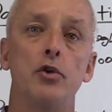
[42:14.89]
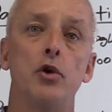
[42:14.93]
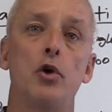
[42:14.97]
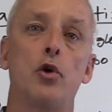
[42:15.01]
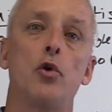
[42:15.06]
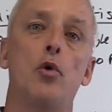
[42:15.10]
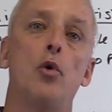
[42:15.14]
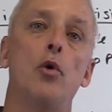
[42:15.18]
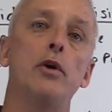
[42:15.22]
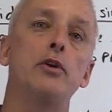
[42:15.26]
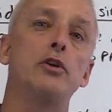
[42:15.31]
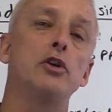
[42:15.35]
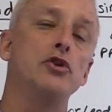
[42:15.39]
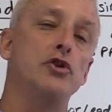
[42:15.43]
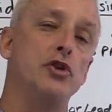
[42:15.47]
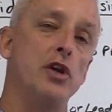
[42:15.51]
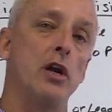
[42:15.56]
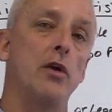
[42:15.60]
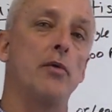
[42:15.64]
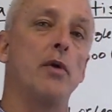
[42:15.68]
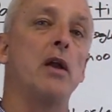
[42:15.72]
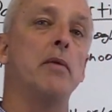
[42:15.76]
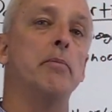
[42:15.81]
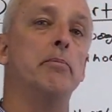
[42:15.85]
You're going to do
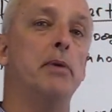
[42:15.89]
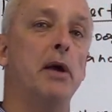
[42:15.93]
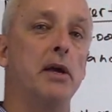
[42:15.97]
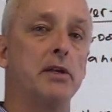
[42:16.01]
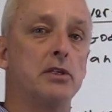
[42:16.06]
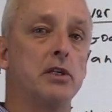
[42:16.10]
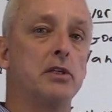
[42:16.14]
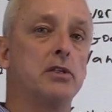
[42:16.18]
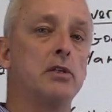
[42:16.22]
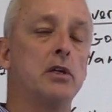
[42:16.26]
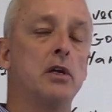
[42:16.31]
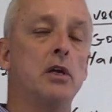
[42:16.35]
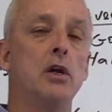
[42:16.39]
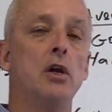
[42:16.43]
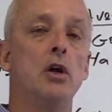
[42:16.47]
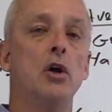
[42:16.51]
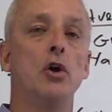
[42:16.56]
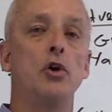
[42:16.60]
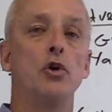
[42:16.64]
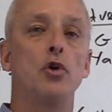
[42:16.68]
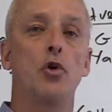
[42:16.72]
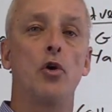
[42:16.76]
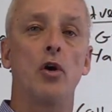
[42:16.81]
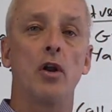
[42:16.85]
business.
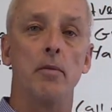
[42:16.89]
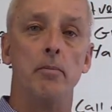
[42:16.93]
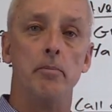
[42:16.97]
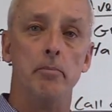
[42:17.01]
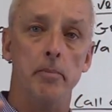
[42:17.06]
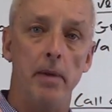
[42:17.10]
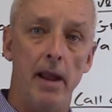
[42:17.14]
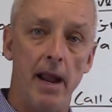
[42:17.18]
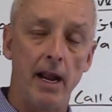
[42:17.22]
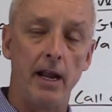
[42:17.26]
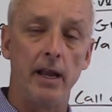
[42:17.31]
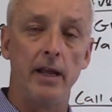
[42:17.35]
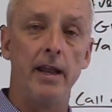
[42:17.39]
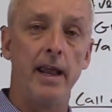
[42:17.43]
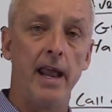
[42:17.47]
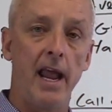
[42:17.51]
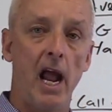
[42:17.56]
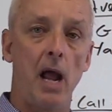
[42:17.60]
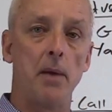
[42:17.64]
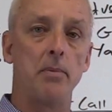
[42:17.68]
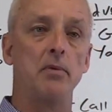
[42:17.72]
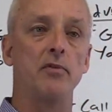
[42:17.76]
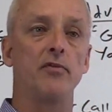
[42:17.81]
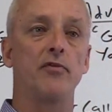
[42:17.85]
You're going to make it
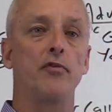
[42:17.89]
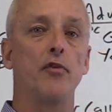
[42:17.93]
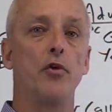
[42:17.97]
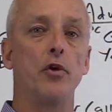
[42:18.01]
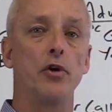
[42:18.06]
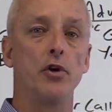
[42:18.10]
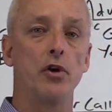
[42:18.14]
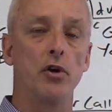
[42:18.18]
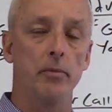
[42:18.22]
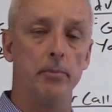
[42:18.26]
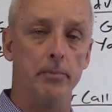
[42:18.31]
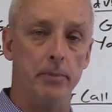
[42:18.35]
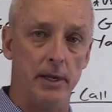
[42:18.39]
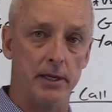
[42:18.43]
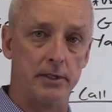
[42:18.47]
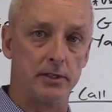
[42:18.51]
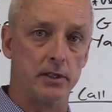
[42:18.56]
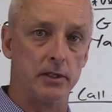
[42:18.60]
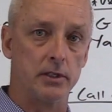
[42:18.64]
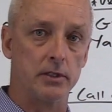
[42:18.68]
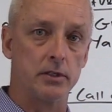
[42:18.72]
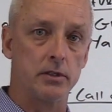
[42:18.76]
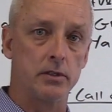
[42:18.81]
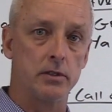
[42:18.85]
happen for your
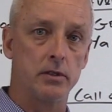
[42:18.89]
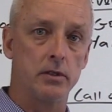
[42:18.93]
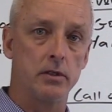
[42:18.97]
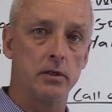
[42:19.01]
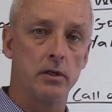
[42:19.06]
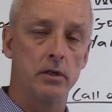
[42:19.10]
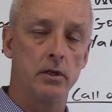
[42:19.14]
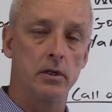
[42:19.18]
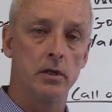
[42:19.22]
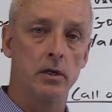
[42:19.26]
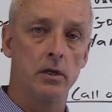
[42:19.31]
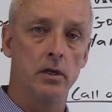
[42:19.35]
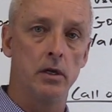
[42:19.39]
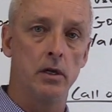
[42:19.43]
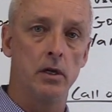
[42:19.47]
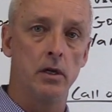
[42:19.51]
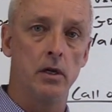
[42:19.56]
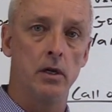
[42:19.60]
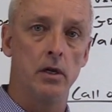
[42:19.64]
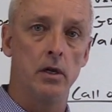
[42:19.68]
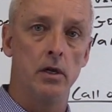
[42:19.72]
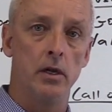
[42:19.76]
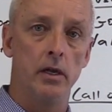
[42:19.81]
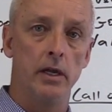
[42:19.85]
business.
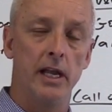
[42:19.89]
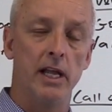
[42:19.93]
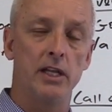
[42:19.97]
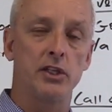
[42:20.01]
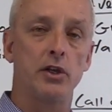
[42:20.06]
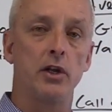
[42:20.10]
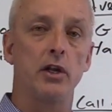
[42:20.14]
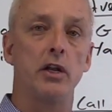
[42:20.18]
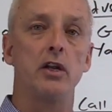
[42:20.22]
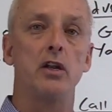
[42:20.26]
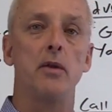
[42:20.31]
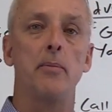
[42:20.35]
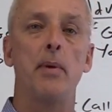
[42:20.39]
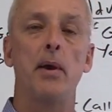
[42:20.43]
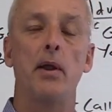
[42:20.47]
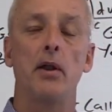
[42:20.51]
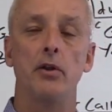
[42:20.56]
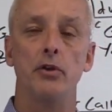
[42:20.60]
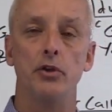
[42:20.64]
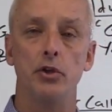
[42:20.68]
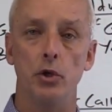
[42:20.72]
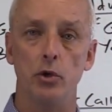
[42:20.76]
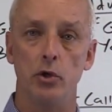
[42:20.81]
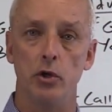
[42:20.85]
It's going to depend
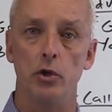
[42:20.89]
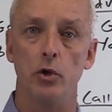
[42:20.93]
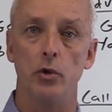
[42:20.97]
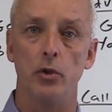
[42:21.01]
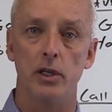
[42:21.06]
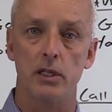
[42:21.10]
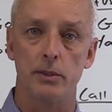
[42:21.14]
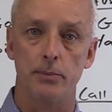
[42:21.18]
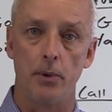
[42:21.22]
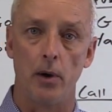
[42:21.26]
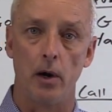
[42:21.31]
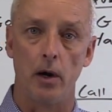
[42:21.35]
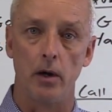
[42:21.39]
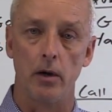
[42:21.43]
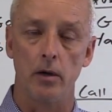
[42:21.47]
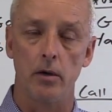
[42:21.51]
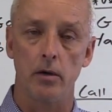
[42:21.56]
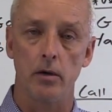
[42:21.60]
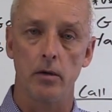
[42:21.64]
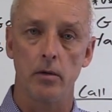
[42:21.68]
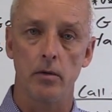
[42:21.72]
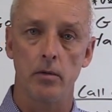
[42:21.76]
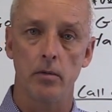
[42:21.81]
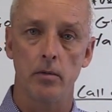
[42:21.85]
on you to start.
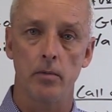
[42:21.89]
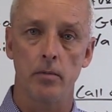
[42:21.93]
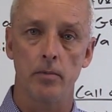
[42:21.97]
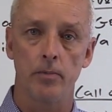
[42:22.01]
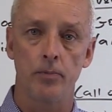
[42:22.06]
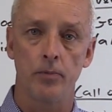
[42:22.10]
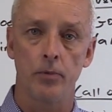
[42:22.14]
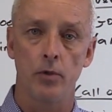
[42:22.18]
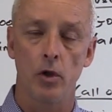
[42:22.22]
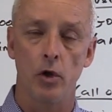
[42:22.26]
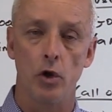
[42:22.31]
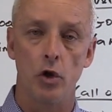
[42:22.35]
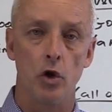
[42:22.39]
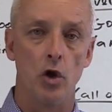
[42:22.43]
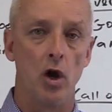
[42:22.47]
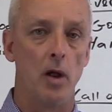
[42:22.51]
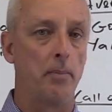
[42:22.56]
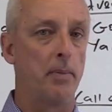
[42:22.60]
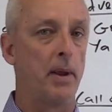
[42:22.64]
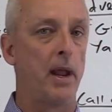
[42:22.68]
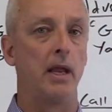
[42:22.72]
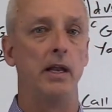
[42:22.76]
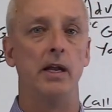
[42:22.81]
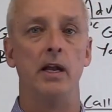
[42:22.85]
You're
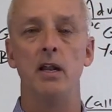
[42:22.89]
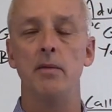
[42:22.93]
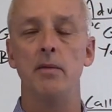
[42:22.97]
not paying.